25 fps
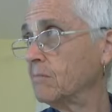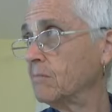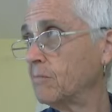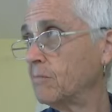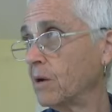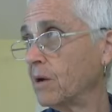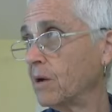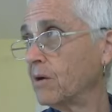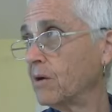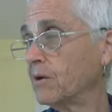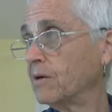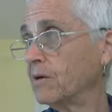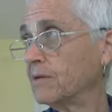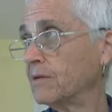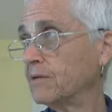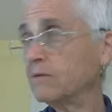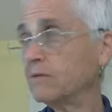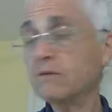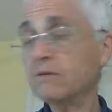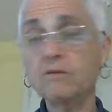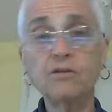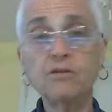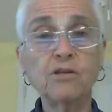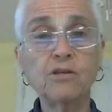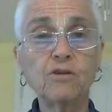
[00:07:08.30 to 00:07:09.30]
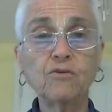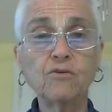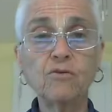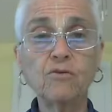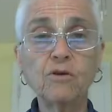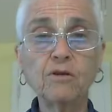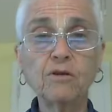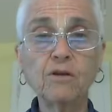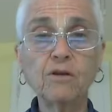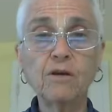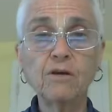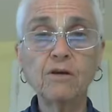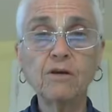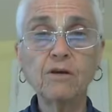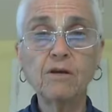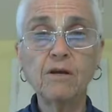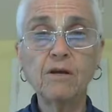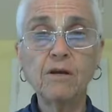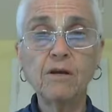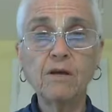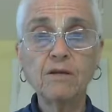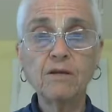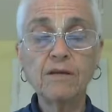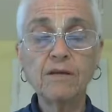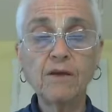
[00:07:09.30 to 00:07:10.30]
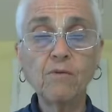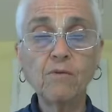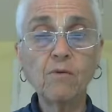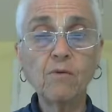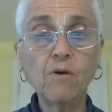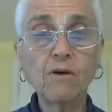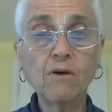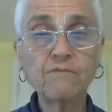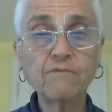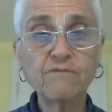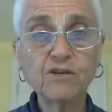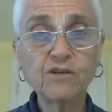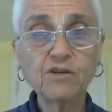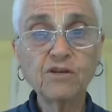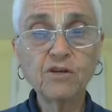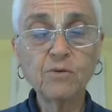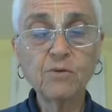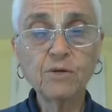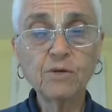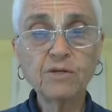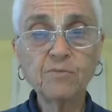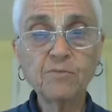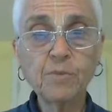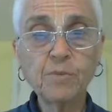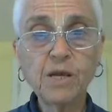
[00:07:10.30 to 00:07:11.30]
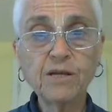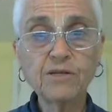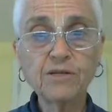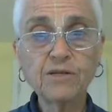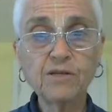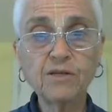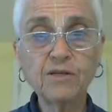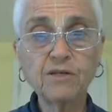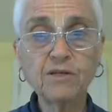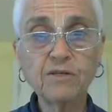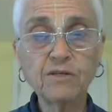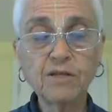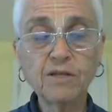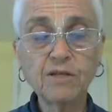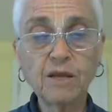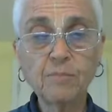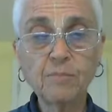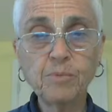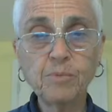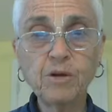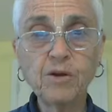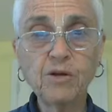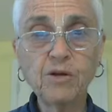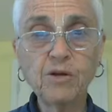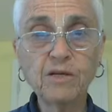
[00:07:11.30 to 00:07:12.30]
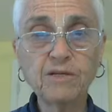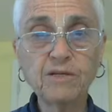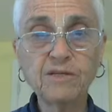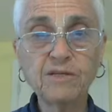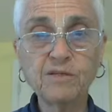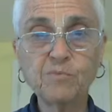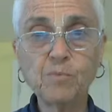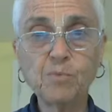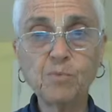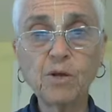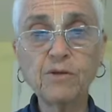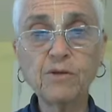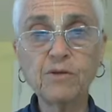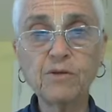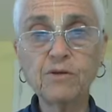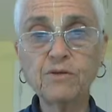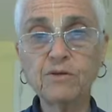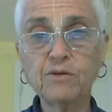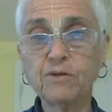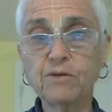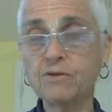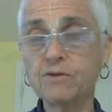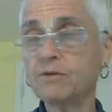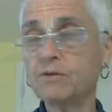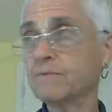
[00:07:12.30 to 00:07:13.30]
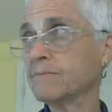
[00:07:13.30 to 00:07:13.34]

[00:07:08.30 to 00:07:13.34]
Bharat, Shatrughna, they were all Vishnu expansions. They appeared as his brothers.